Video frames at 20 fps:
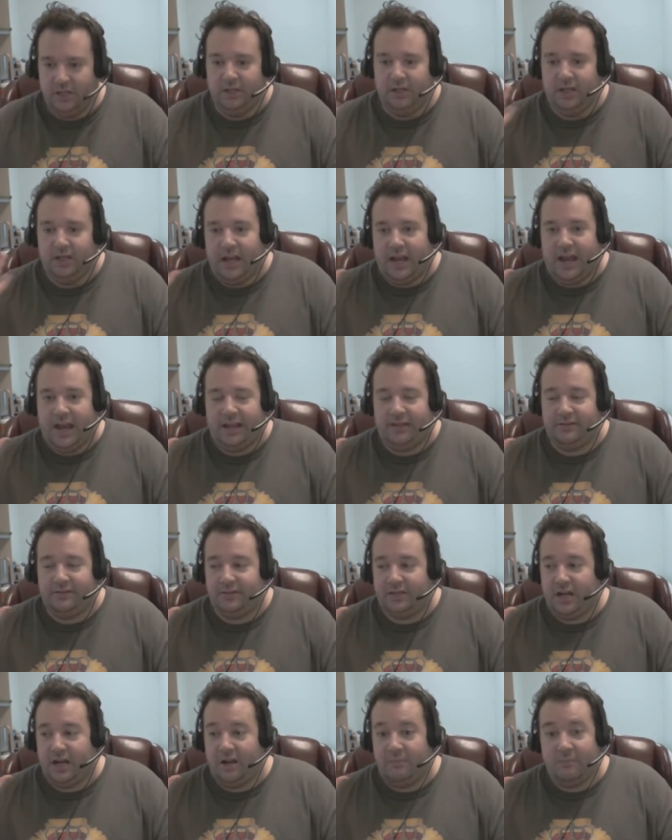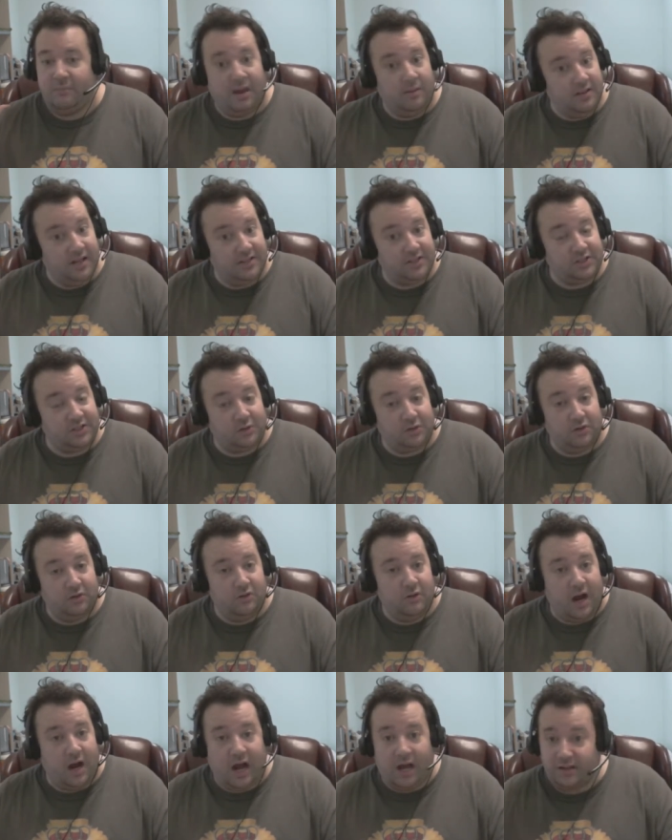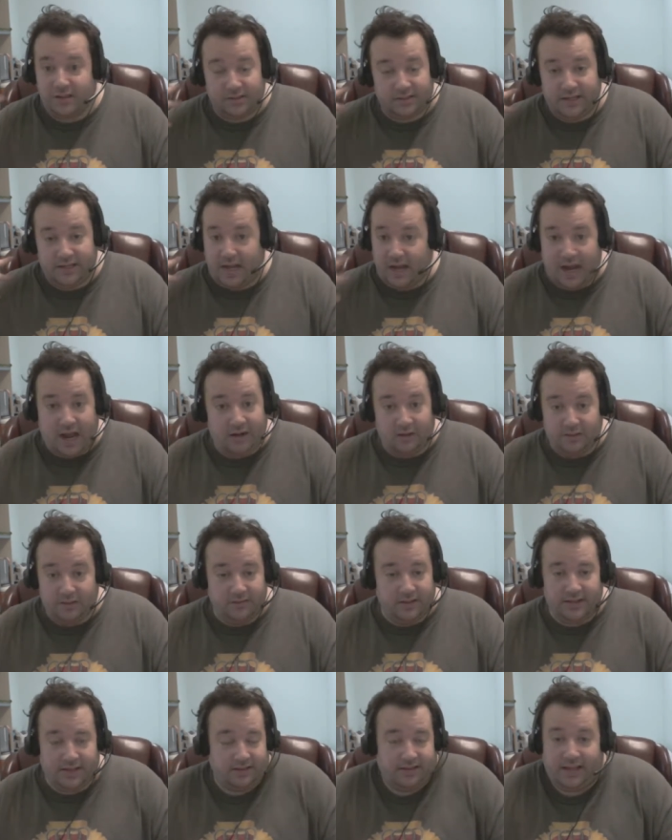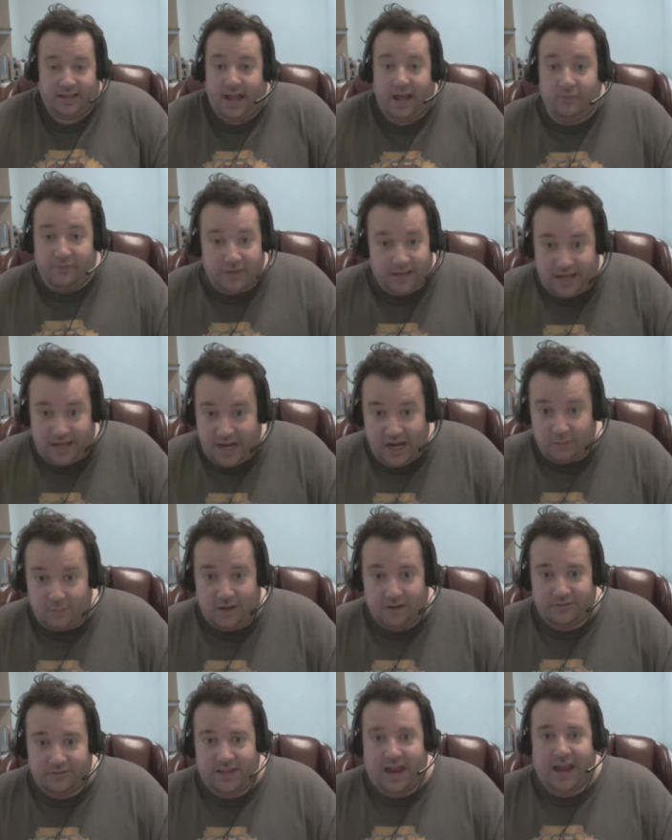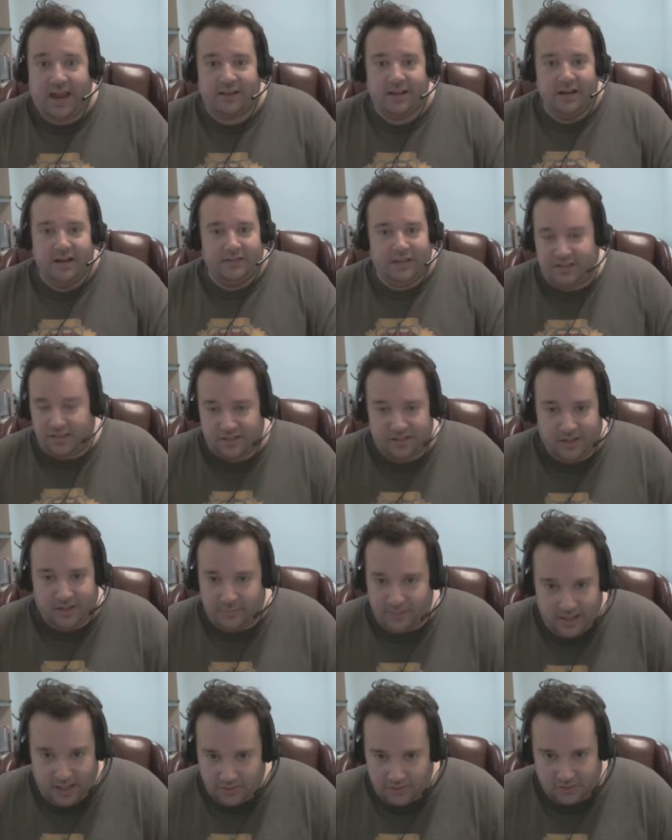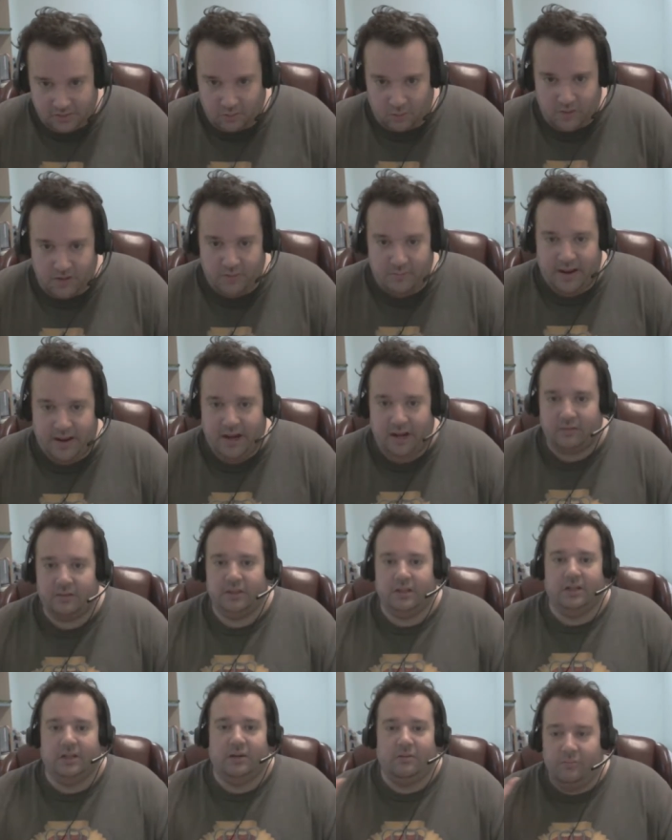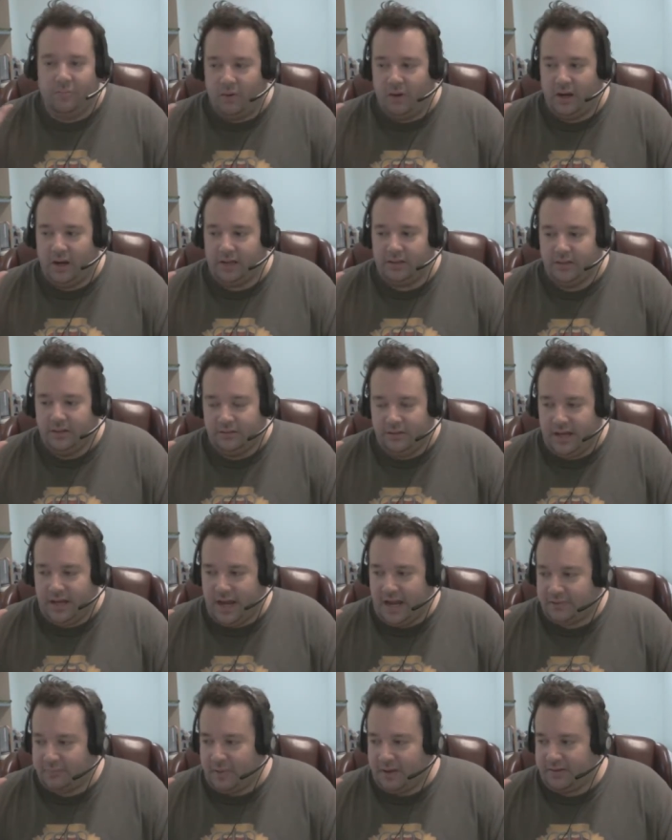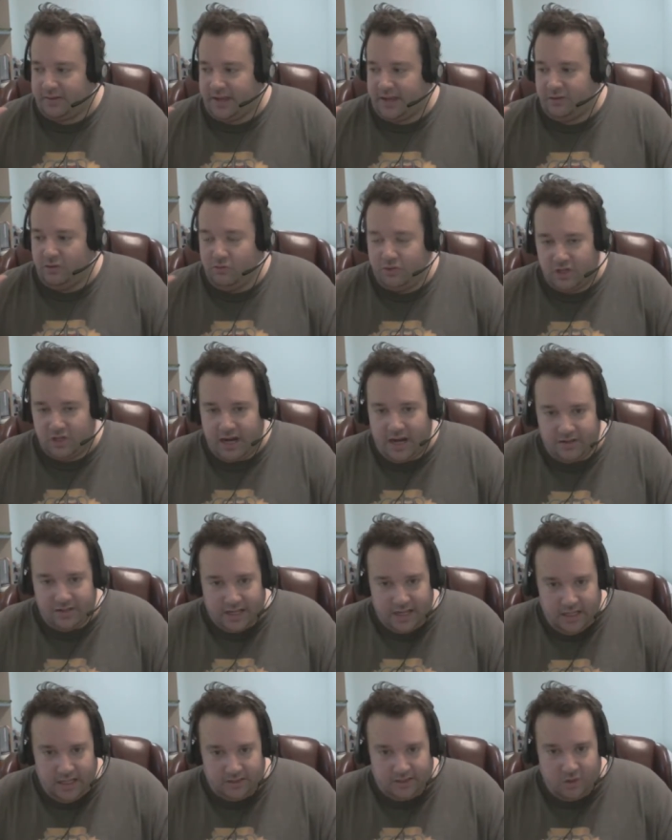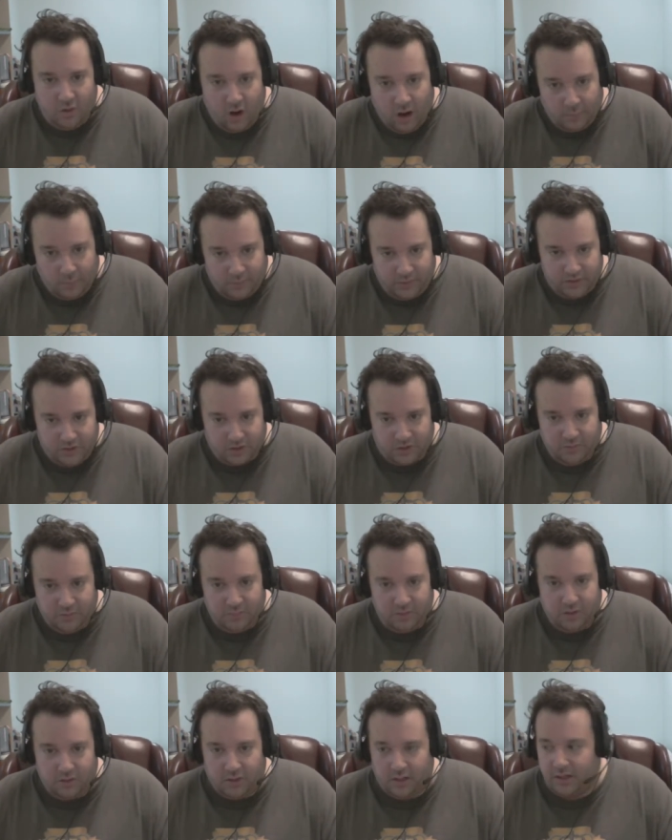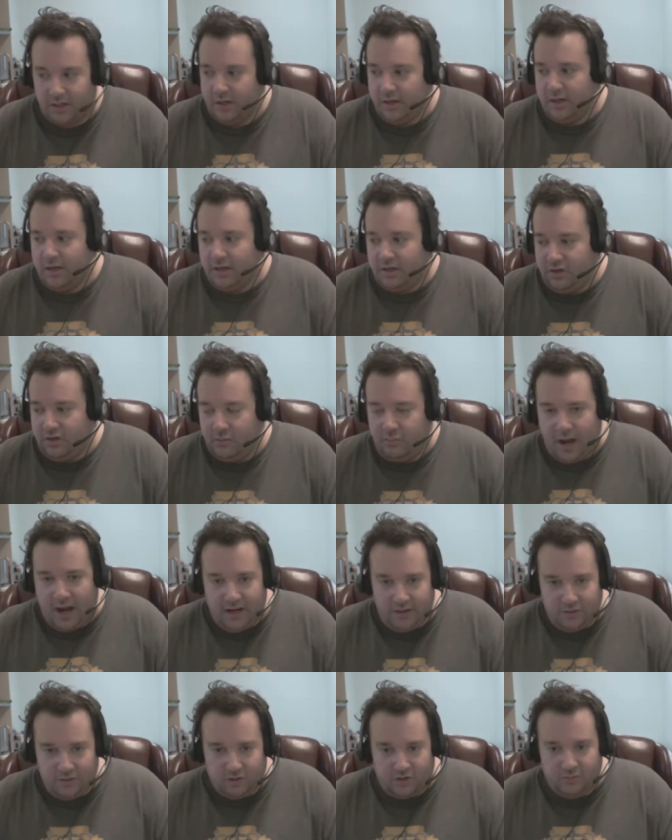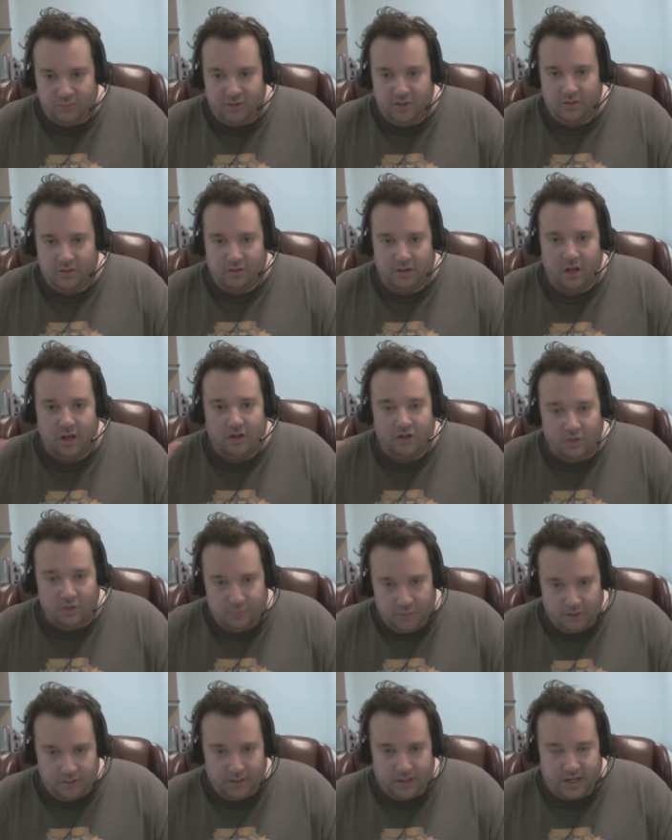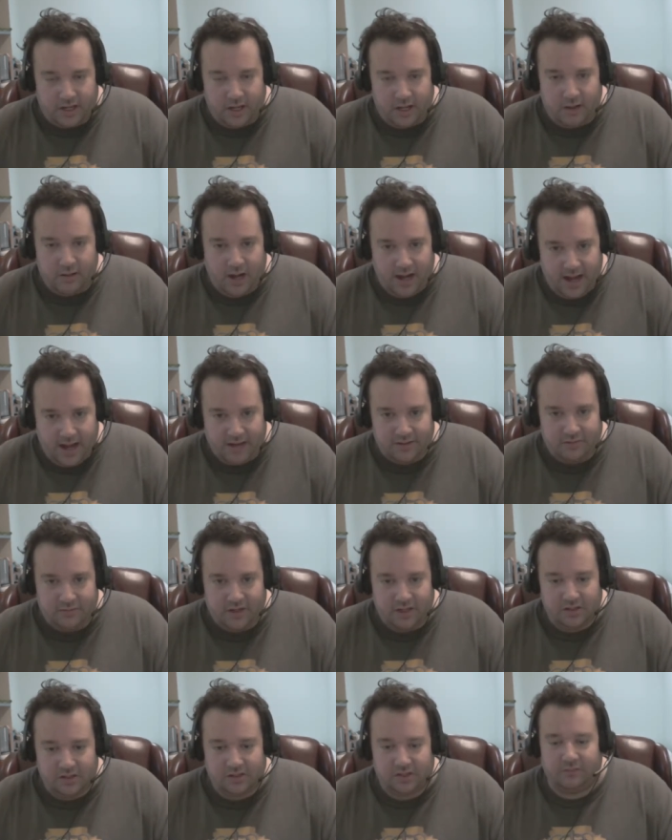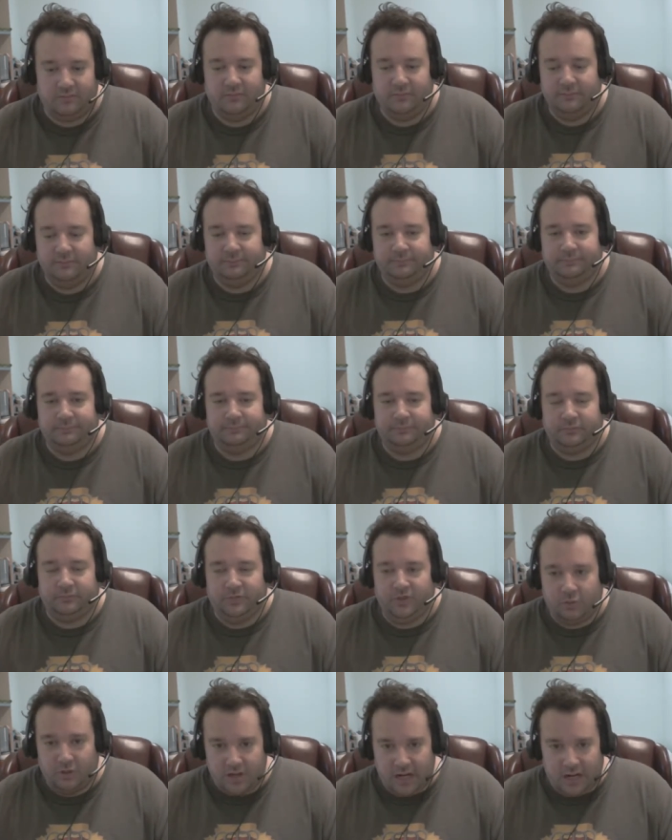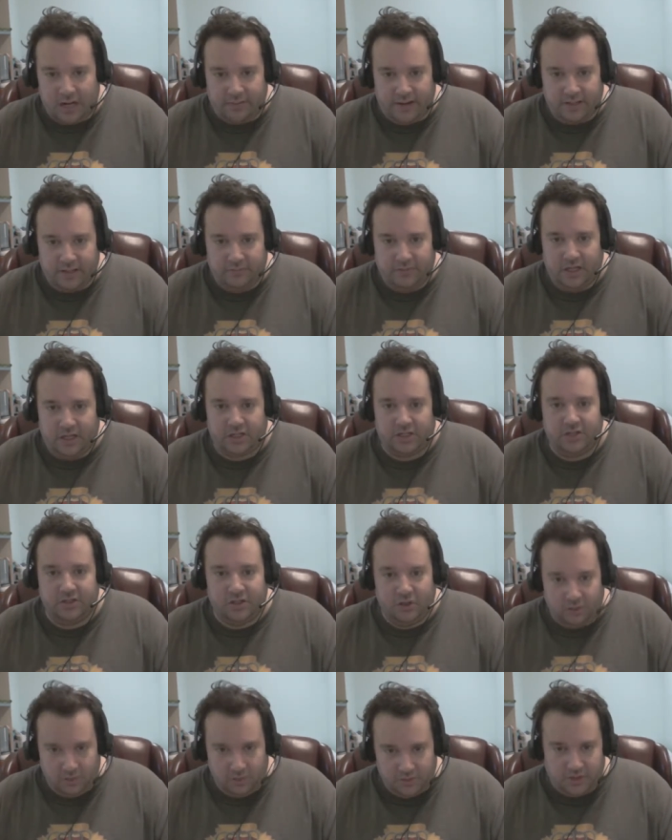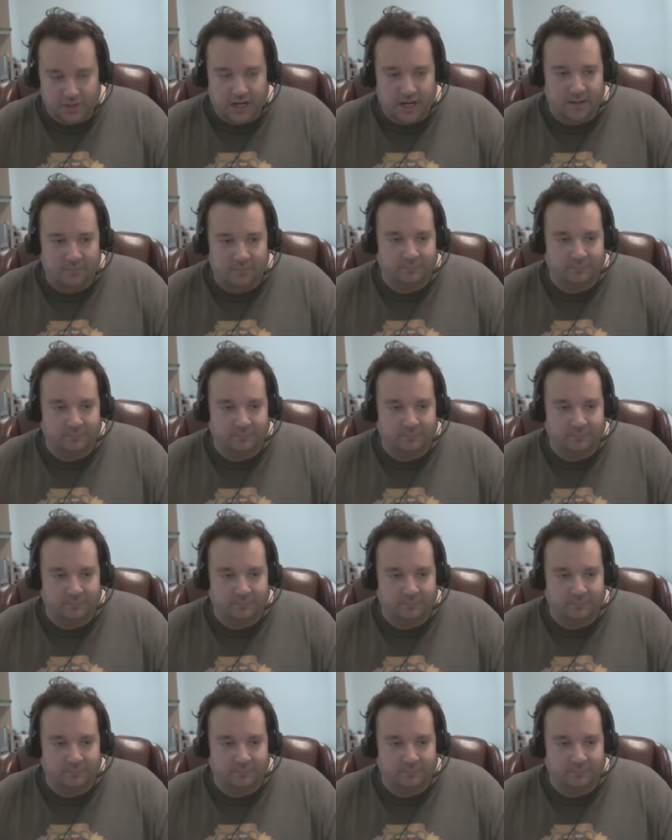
And maybe that's true. Honestly, I don't even care about that. That's just something else to worry about. But the aspect that you change anything, you upgrade your computer, you buy a new computer, you burn an activation. You run out of activations, you lose your game.